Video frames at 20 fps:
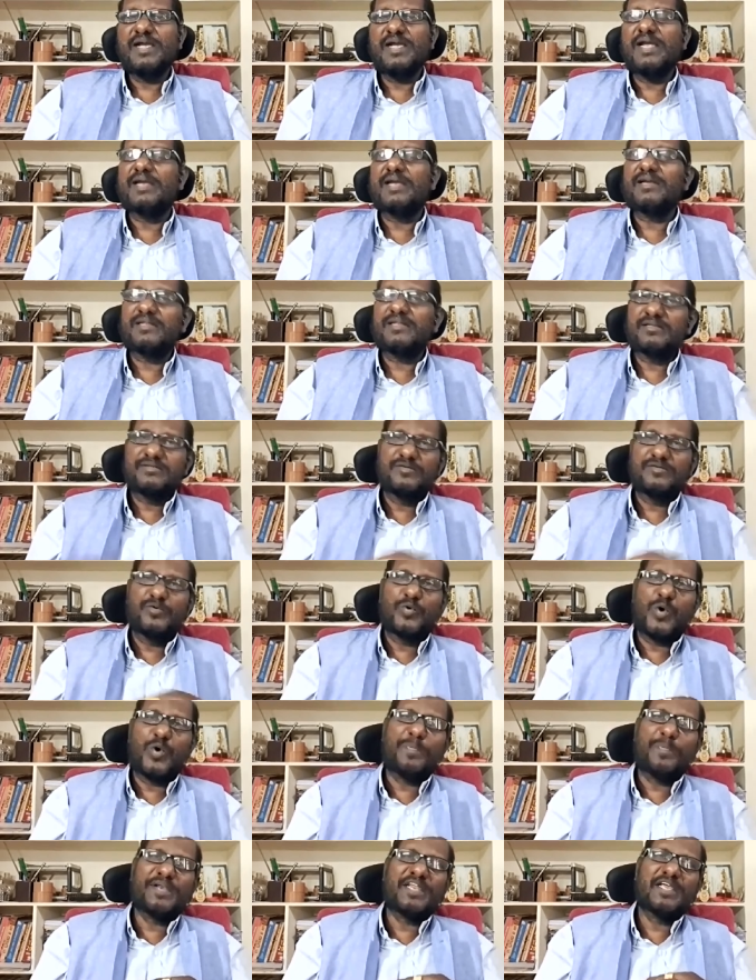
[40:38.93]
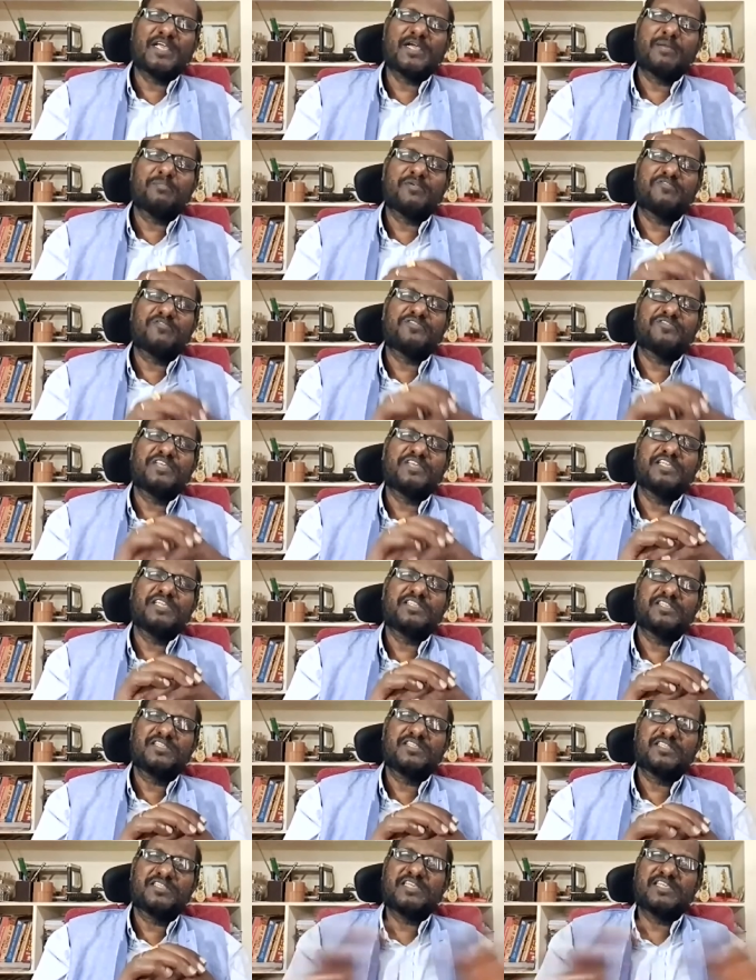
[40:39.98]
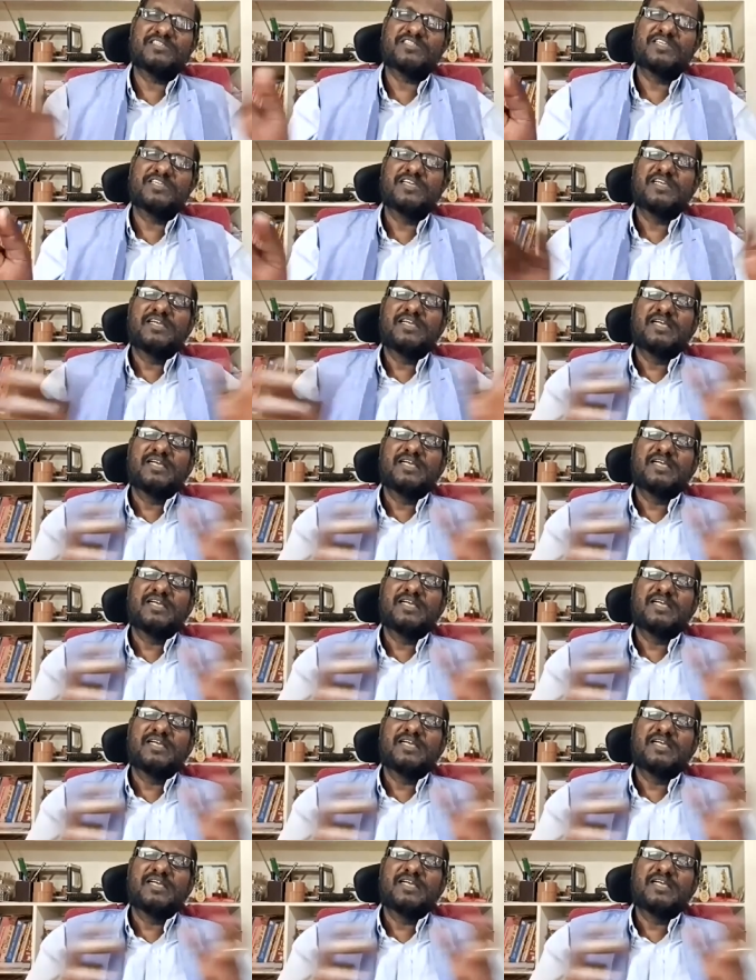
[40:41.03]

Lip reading: and opening up of the things,